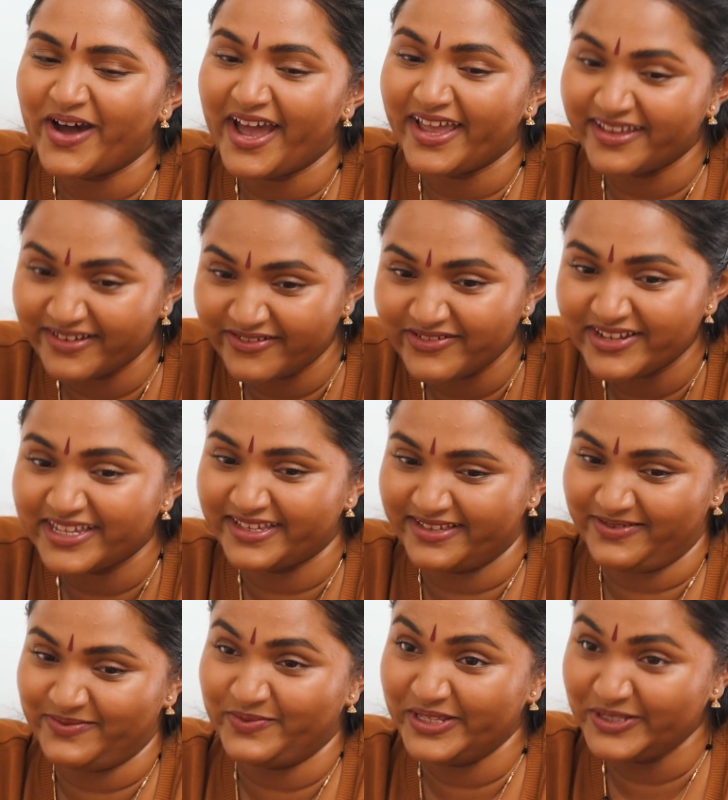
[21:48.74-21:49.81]
I
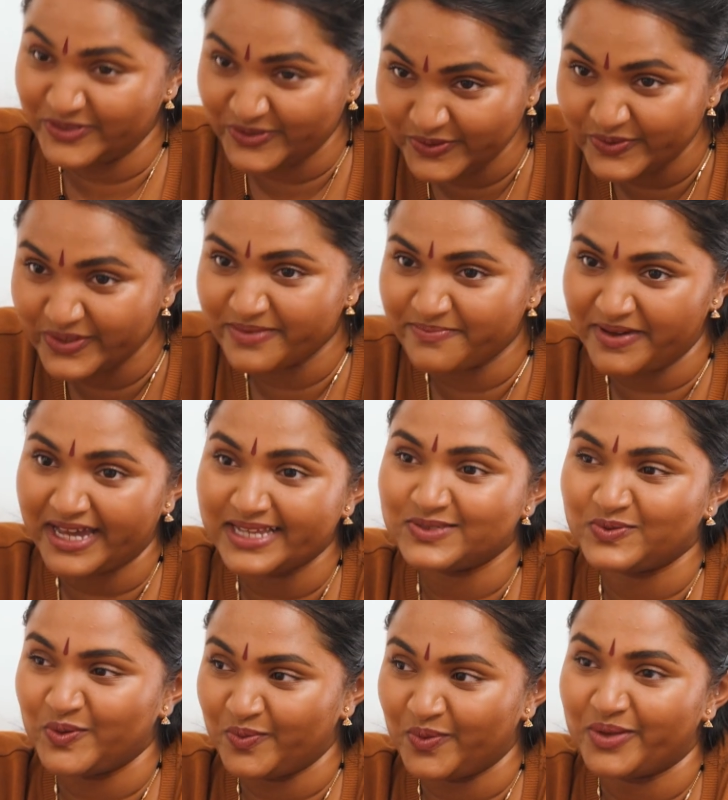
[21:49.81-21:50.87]
agree. We do the best
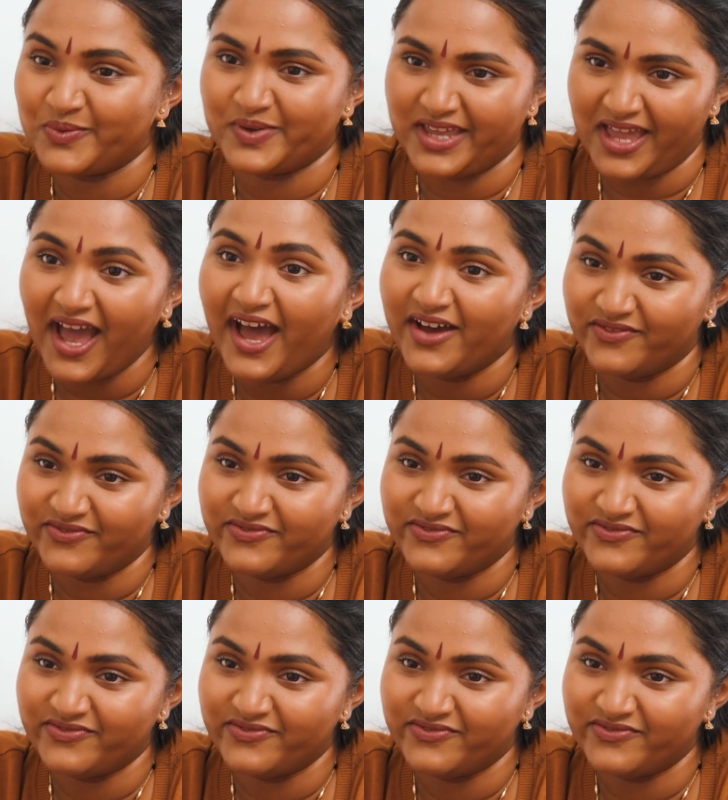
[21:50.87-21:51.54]
with what we have.